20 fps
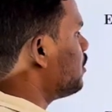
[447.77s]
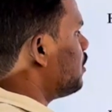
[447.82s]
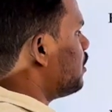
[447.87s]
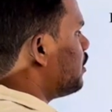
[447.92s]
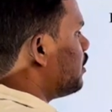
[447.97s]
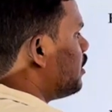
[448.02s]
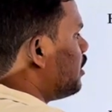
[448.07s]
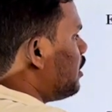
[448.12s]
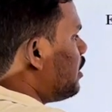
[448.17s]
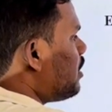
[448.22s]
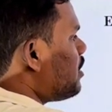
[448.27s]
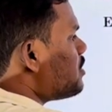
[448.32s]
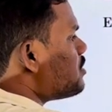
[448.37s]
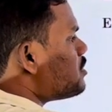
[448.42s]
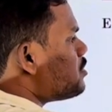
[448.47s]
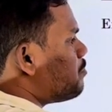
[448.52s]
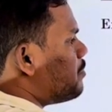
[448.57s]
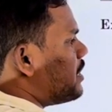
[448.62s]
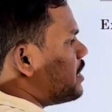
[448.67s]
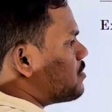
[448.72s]
He
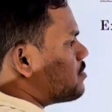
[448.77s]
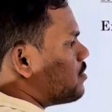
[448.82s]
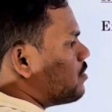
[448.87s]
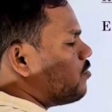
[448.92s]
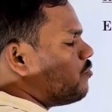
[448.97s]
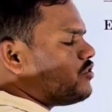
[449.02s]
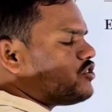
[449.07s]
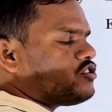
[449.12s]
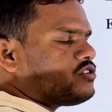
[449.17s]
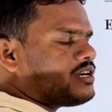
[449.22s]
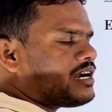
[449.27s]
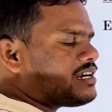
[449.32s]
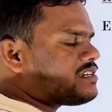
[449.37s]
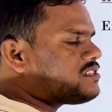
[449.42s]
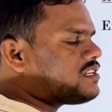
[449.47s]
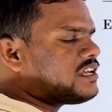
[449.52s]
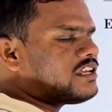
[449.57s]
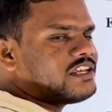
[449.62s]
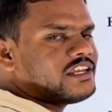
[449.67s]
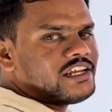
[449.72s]
speaks. We should not
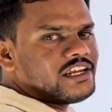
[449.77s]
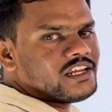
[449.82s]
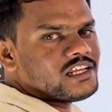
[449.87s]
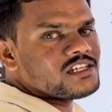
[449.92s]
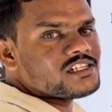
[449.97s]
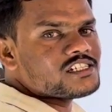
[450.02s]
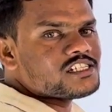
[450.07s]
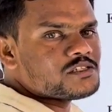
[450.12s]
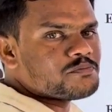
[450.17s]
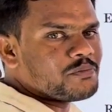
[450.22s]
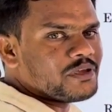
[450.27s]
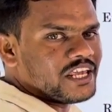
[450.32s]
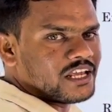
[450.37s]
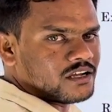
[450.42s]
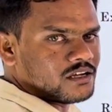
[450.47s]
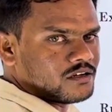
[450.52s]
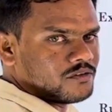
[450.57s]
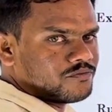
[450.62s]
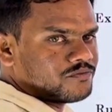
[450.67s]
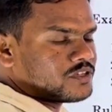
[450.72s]
say he speak
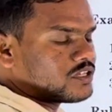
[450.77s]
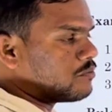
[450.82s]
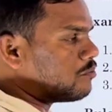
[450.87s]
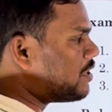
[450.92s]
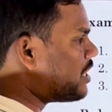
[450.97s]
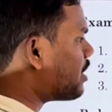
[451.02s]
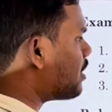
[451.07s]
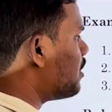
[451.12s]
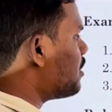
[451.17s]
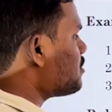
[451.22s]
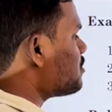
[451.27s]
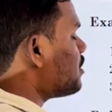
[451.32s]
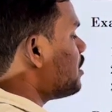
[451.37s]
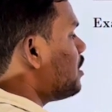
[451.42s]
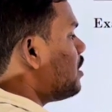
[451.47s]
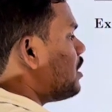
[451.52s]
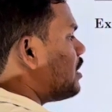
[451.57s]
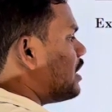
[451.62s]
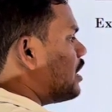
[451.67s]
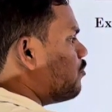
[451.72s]
because
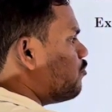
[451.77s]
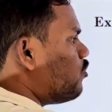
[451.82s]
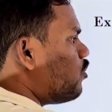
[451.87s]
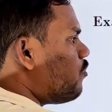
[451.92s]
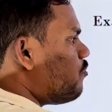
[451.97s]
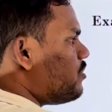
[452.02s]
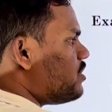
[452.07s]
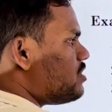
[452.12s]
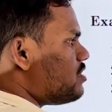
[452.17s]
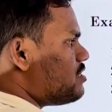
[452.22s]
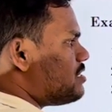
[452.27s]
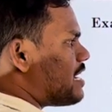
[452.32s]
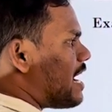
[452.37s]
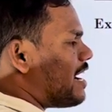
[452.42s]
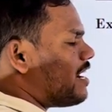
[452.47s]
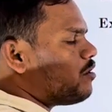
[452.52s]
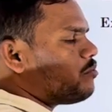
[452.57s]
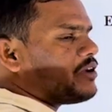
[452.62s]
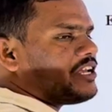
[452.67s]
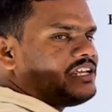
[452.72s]
the verb which is
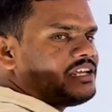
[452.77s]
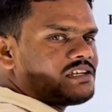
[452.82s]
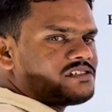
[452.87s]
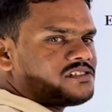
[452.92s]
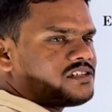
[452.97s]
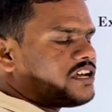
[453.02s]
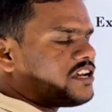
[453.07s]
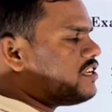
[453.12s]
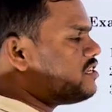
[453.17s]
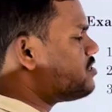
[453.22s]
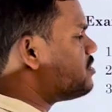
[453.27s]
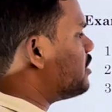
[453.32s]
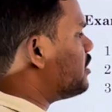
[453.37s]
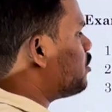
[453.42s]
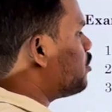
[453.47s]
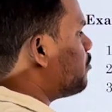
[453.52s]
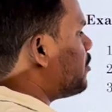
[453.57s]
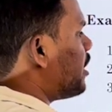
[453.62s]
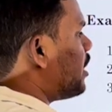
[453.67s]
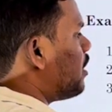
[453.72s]
added by yes or is said
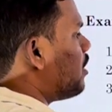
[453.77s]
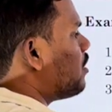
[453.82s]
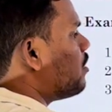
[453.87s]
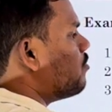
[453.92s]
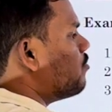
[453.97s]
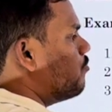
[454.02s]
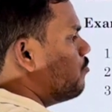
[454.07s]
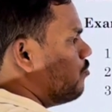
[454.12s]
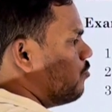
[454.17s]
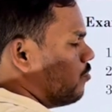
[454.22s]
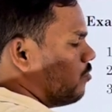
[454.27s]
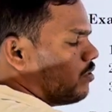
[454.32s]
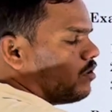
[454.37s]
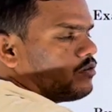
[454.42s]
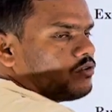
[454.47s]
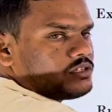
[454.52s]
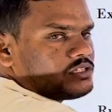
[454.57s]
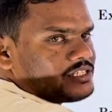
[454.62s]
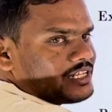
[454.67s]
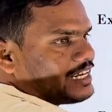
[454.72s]
to be
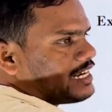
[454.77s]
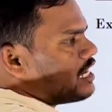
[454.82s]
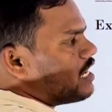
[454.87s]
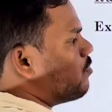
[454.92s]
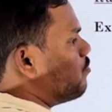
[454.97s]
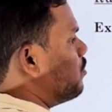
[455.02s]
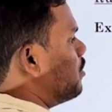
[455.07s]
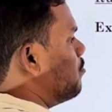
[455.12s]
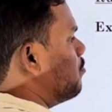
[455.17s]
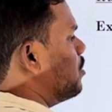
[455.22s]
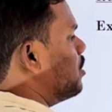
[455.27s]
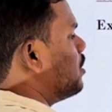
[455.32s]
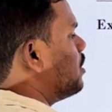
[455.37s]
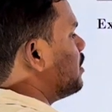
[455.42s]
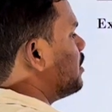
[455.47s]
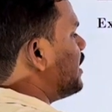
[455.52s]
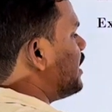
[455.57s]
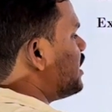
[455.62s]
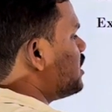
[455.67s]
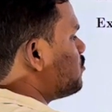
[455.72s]
singular verb.
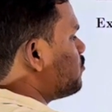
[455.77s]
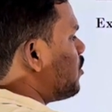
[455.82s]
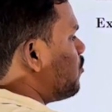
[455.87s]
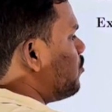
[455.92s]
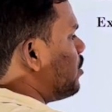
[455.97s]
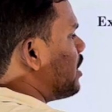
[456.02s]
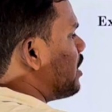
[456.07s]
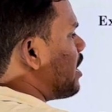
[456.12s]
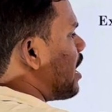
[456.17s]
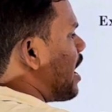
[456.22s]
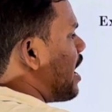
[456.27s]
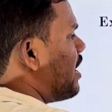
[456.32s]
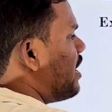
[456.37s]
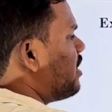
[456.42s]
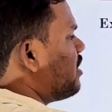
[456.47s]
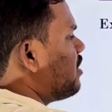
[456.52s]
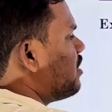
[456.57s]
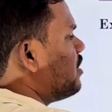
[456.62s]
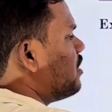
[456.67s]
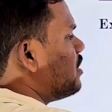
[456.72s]
That is why we are
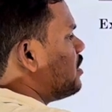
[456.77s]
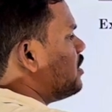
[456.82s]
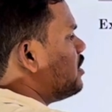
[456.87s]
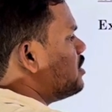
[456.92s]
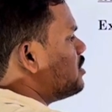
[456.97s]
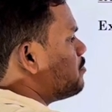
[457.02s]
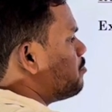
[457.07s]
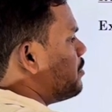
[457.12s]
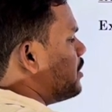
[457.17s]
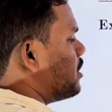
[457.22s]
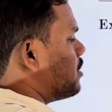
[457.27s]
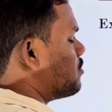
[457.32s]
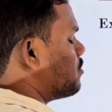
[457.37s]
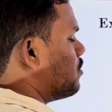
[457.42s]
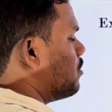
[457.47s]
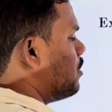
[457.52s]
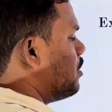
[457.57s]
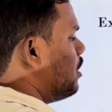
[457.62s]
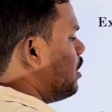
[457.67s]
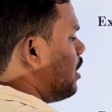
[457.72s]
adding he speaks.
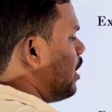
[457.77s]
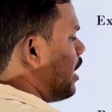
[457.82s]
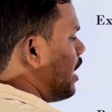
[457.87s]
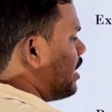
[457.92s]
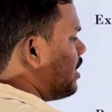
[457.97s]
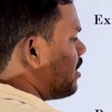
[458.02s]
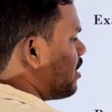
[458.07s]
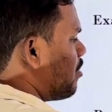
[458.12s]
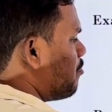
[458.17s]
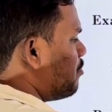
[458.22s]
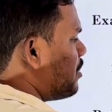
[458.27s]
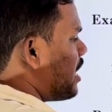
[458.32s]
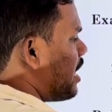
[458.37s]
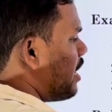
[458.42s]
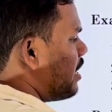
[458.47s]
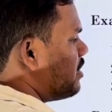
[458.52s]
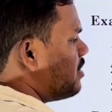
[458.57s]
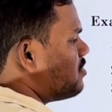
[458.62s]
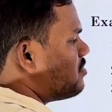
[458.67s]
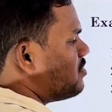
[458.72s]
And
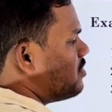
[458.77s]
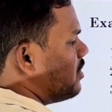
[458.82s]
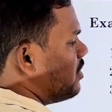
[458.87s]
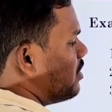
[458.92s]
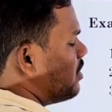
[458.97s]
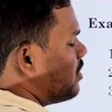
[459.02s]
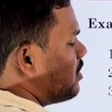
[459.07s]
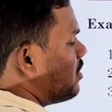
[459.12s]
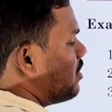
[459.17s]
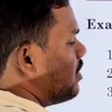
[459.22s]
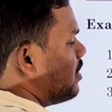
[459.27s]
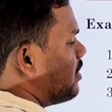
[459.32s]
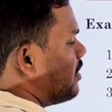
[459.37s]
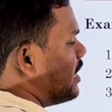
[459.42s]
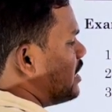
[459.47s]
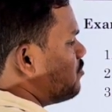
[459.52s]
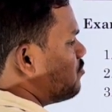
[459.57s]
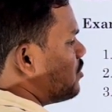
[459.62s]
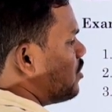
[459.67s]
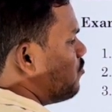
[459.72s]
Ramya is singular.
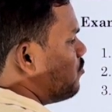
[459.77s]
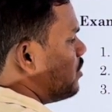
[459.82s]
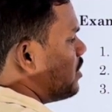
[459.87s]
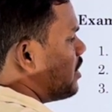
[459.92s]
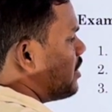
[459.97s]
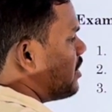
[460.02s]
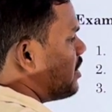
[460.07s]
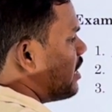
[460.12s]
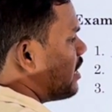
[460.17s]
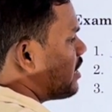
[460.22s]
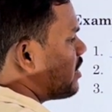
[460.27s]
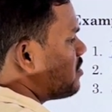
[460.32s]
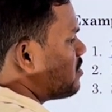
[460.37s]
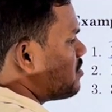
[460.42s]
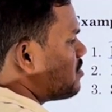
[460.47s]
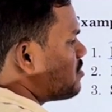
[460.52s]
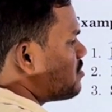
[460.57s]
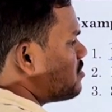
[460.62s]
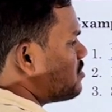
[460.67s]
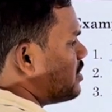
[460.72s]
That is why we are
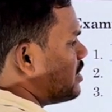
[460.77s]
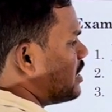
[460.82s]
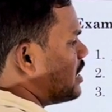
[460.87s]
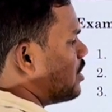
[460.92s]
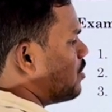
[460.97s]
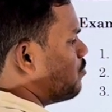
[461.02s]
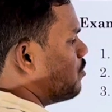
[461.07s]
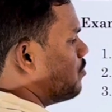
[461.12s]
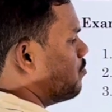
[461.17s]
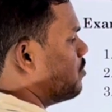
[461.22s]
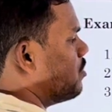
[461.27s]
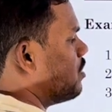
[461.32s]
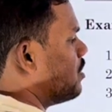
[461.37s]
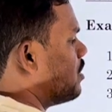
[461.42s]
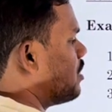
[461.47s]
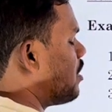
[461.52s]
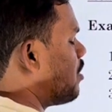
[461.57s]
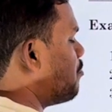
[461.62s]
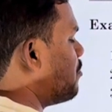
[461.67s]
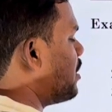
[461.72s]
taking singular verb.
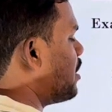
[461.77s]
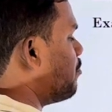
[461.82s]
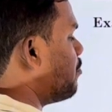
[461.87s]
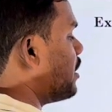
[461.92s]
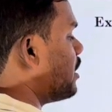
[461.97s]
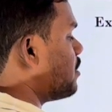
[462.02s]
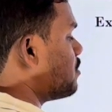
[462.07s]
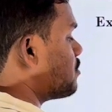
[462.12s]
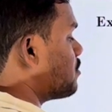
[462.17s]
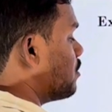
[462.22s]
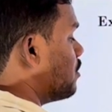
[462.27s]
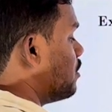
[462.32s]
Ramya brings.